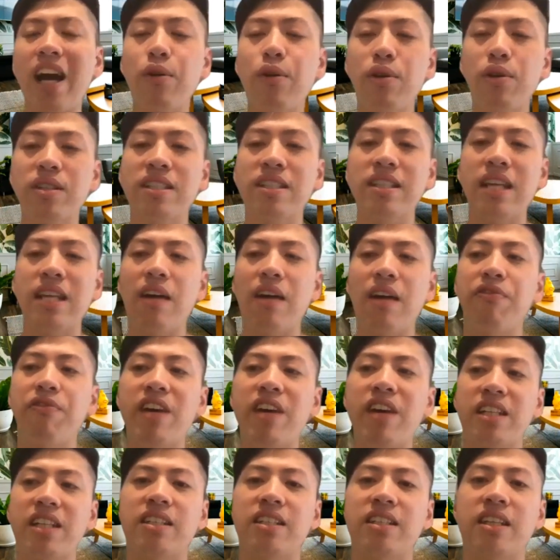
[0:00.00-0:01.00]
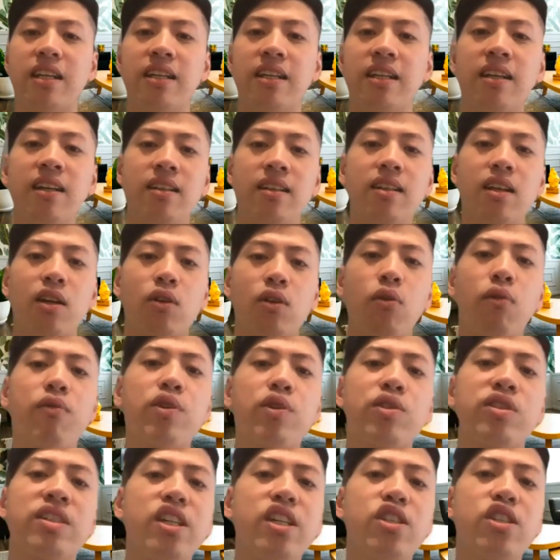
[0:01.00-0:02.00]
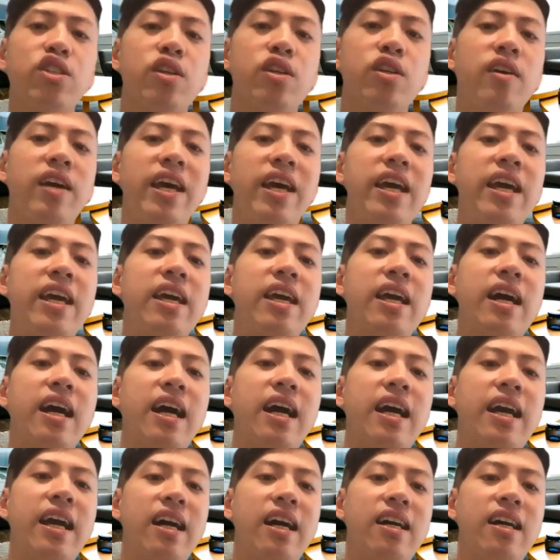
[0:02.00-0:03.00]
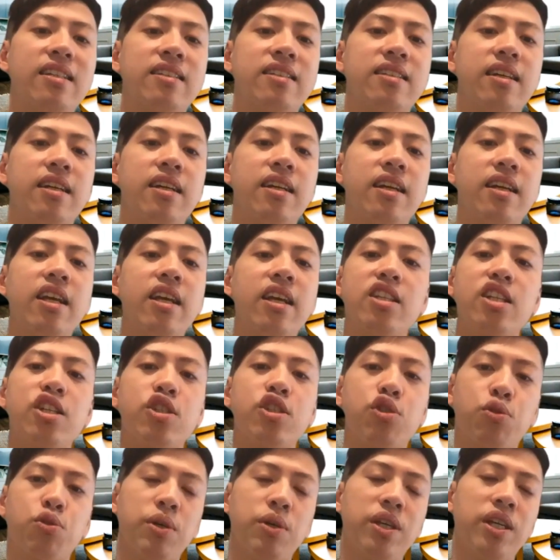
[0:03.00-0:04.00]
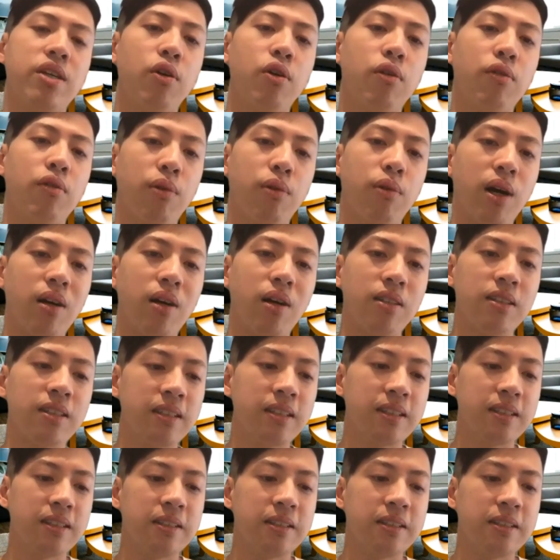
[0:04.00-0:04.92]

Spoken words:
virus affecting the conversational AI as an industry overall?